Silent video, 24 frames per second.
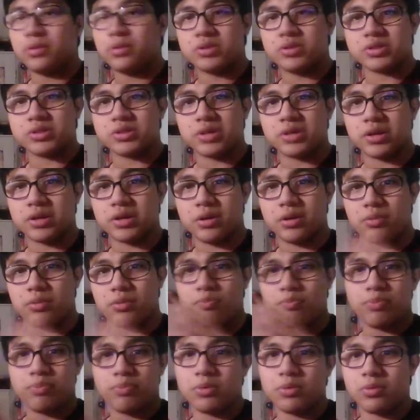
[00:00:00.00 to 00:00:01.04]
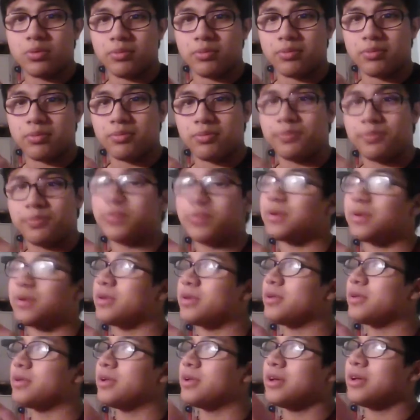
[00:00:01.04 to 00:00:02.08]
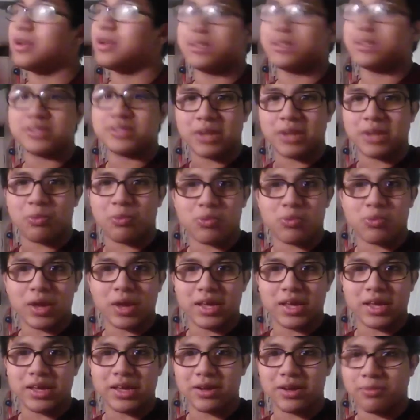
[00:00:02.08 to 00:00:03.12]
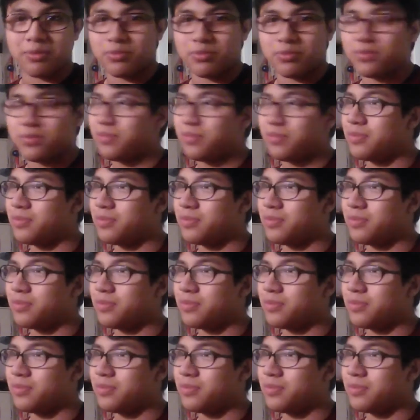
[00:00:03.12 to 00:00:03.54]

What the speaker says: Just gonna boom. It's like right here.